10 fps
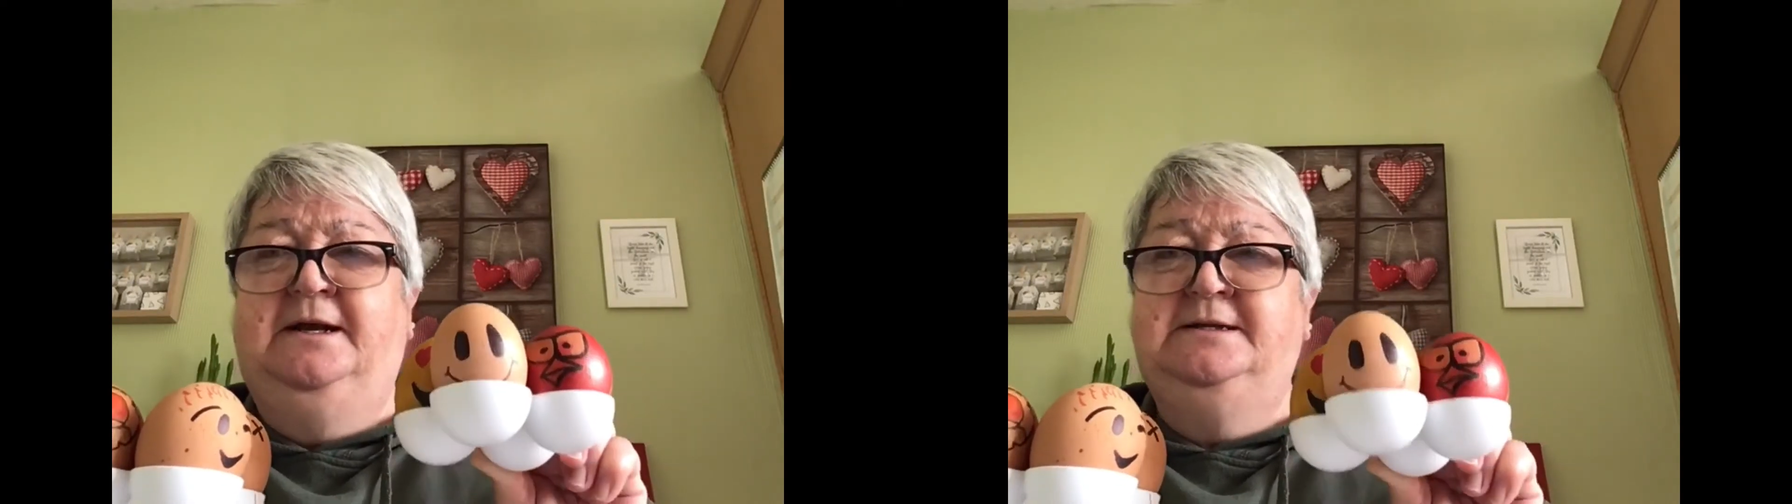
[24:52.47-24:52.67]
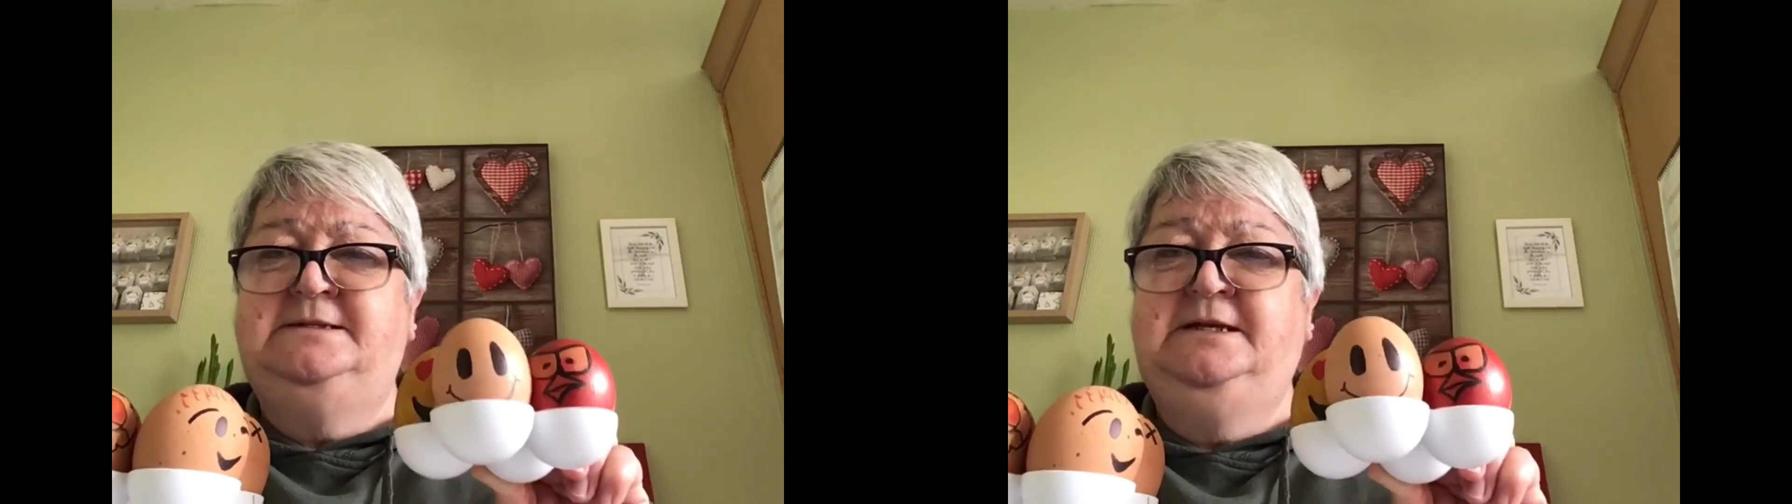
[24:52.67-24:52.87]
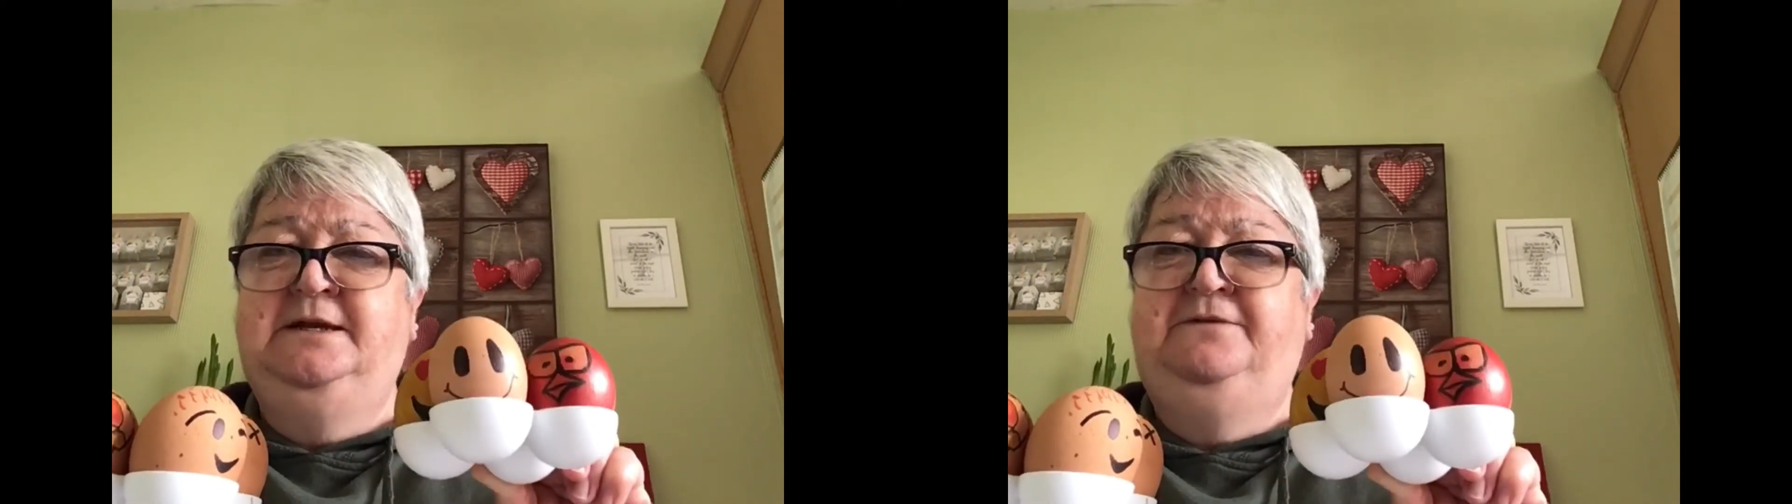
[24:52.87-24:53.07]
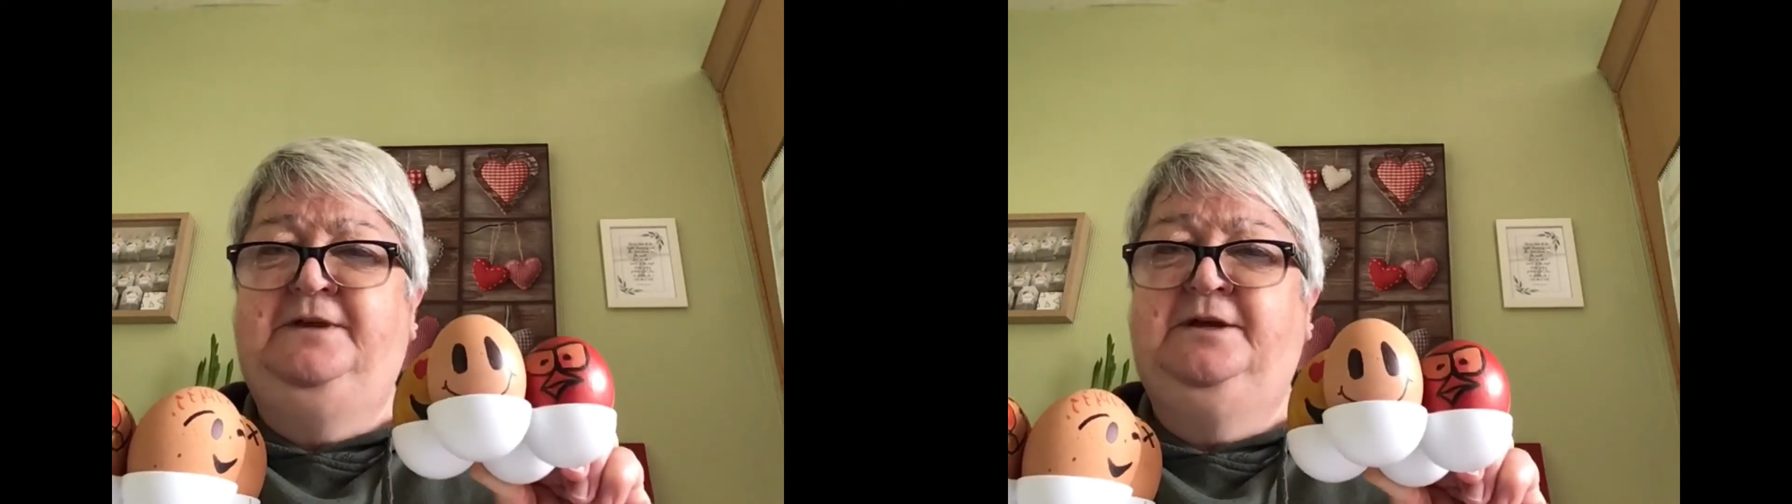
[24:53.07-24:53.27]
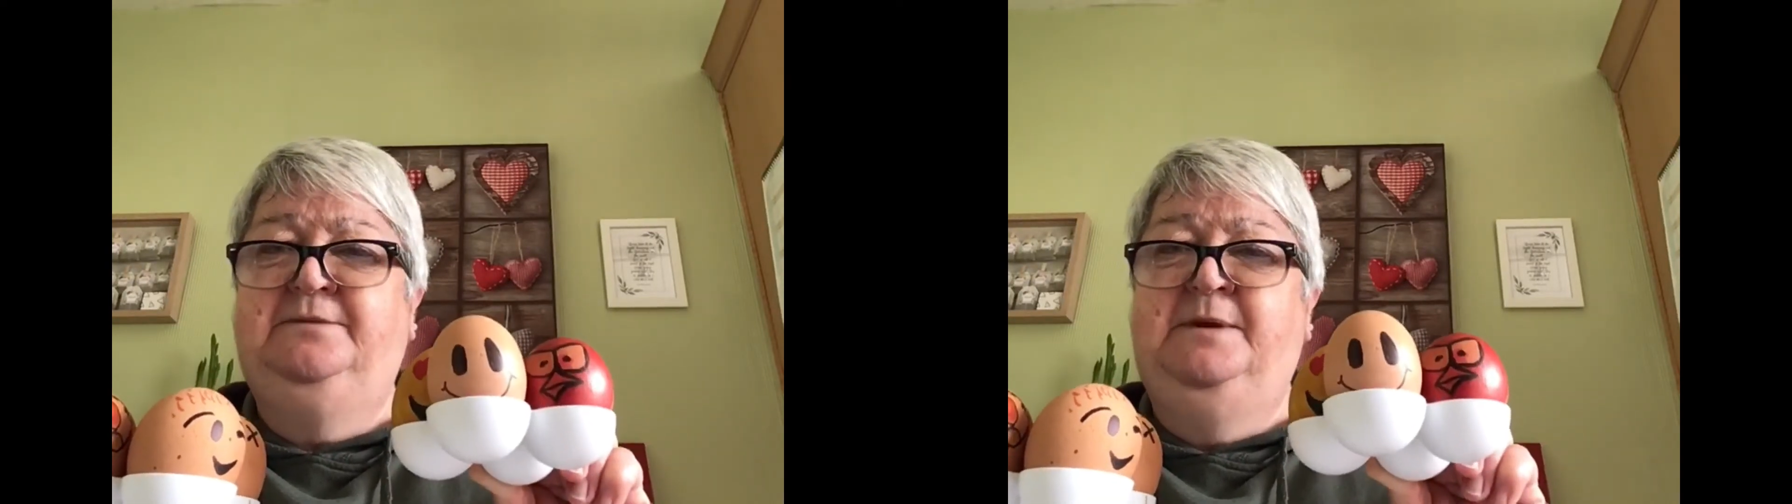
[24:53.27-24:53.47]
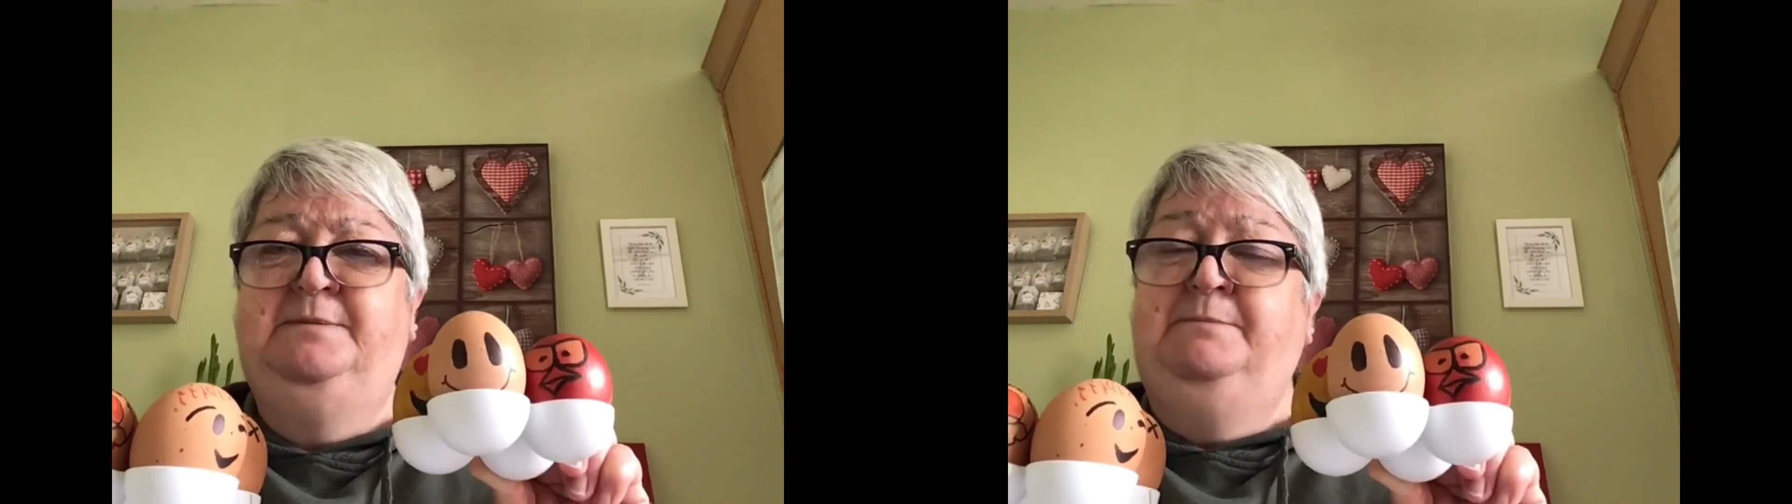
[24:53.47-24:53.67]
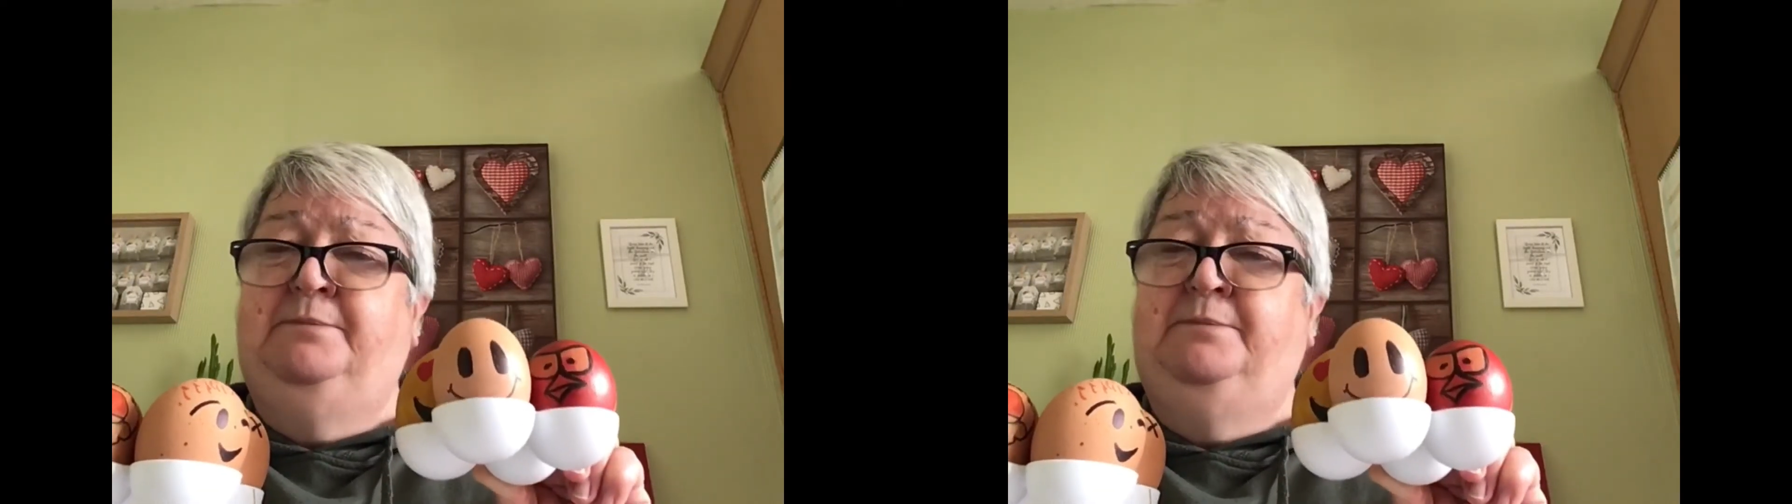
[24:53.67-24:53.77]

and see if they could maybe